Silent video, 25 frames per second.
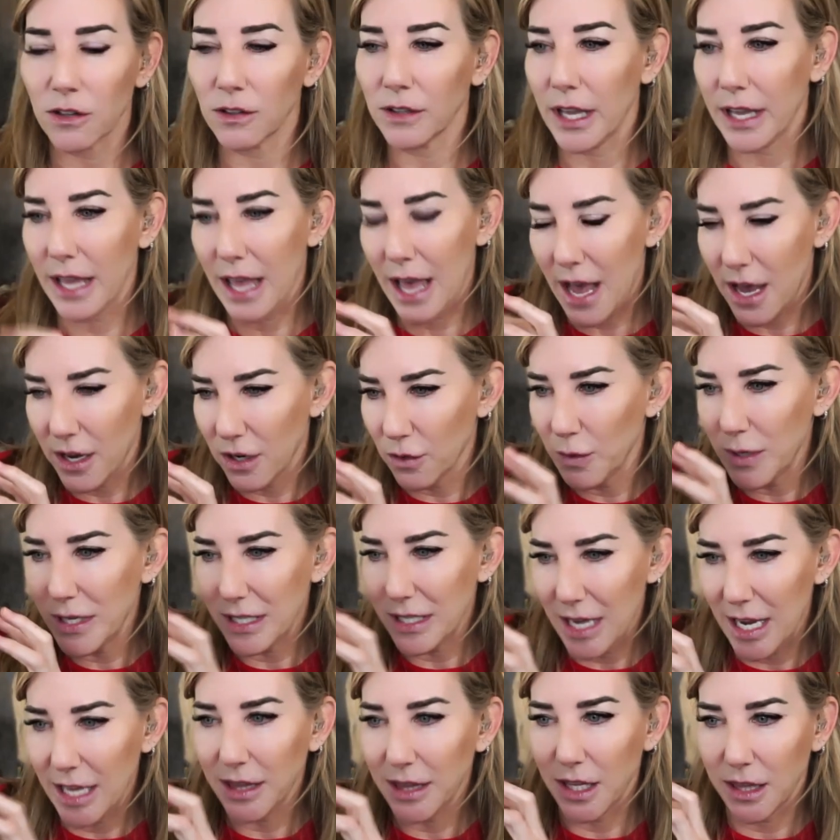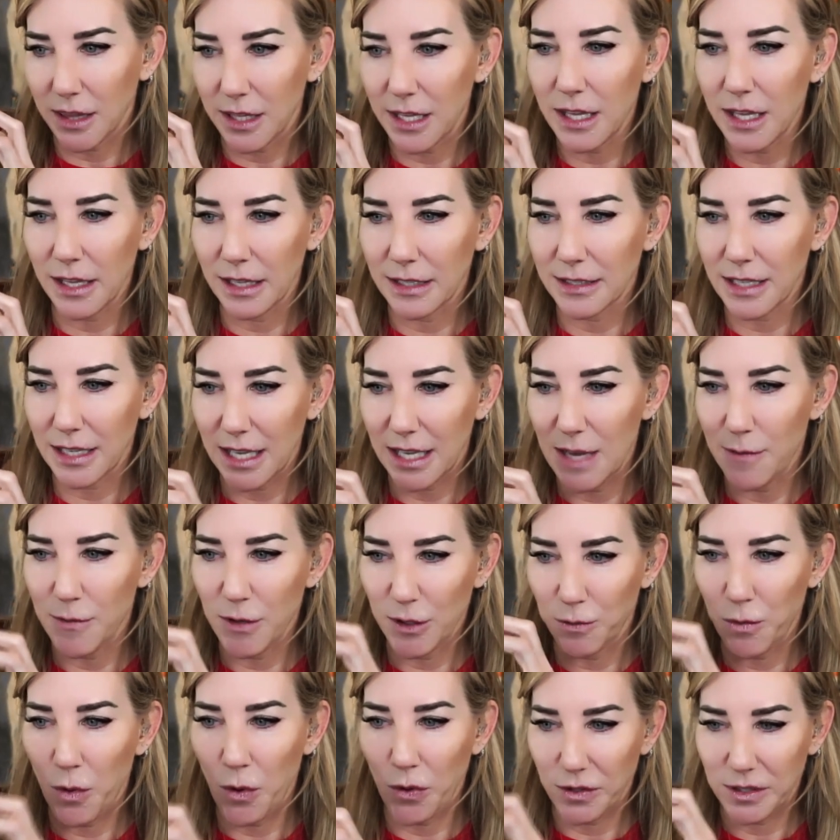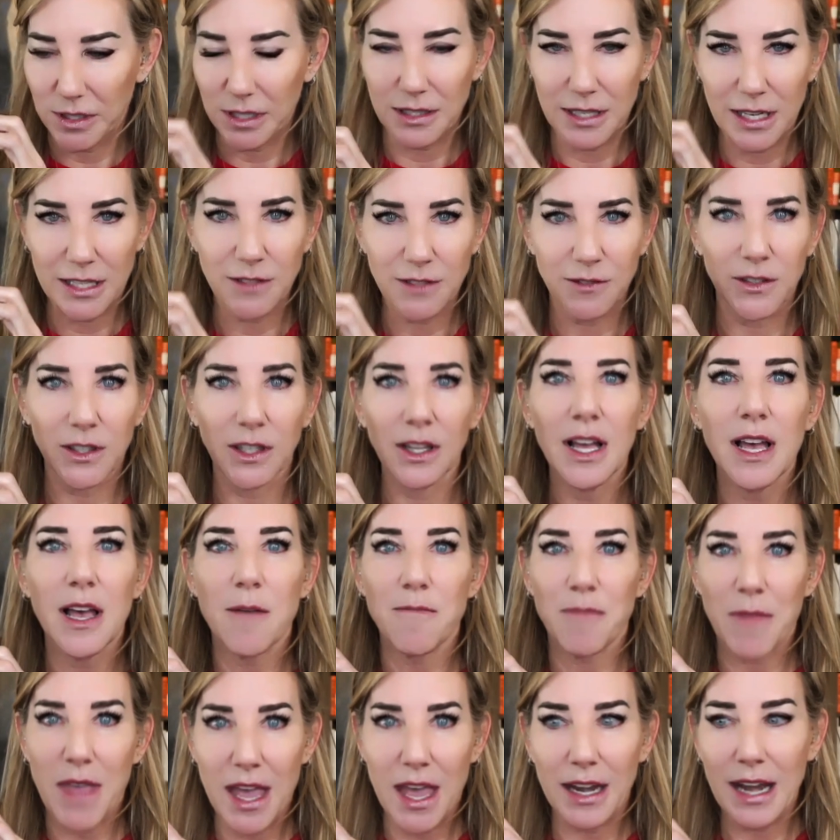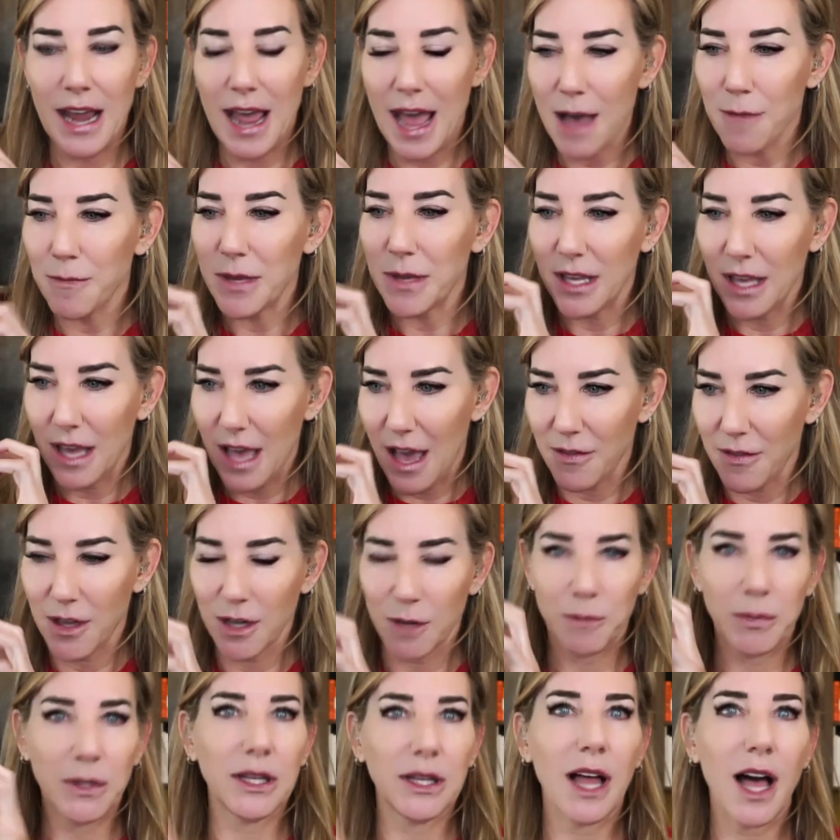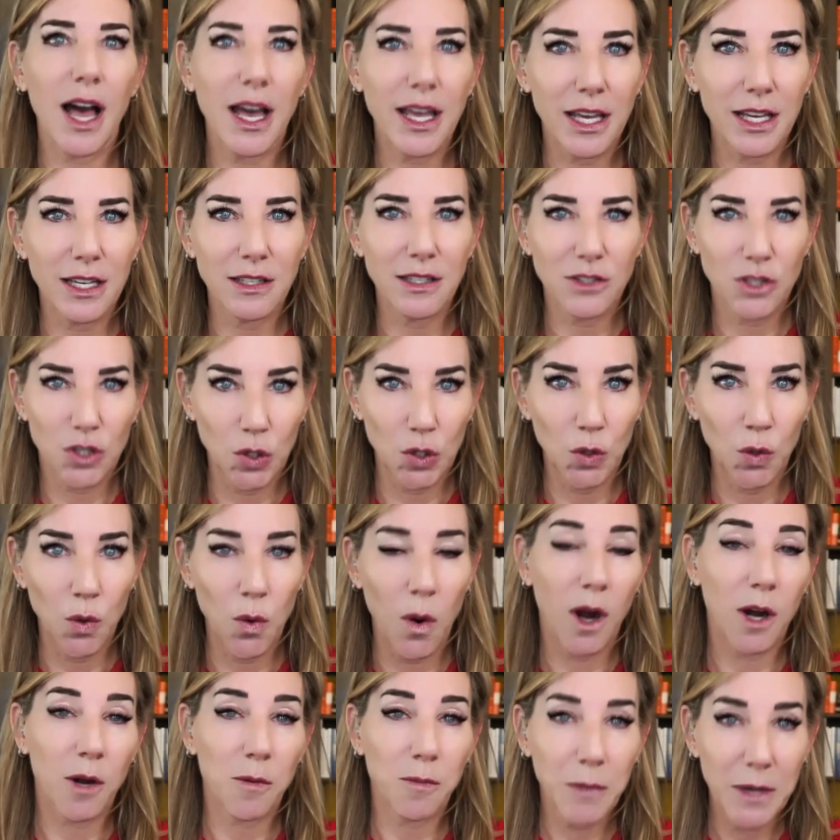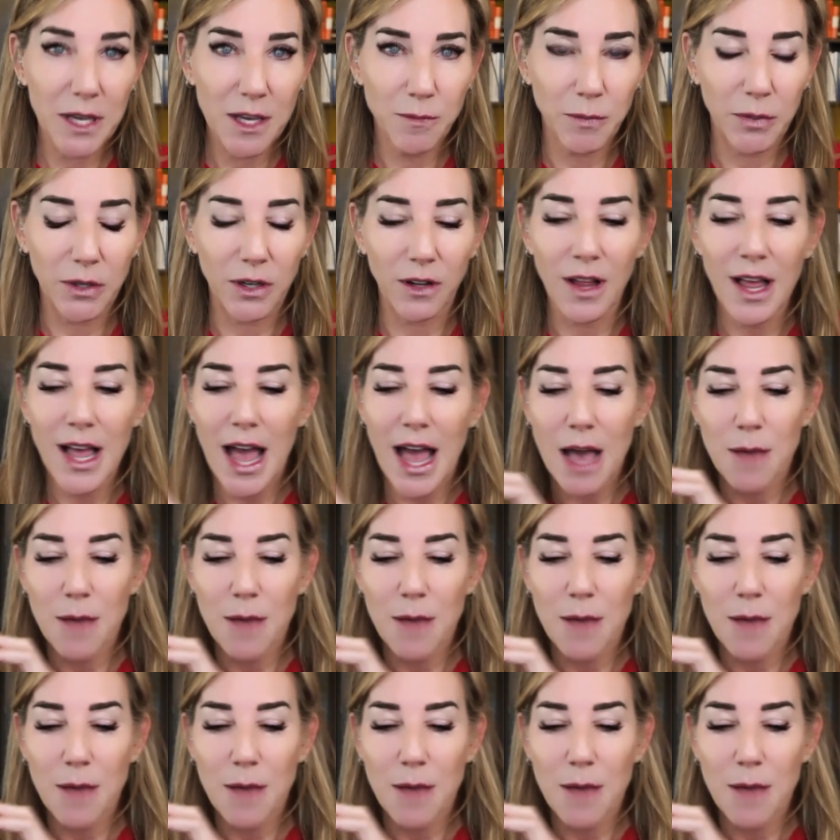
Like, how do we take the things that keep us both successful and happy and then apply it to our people?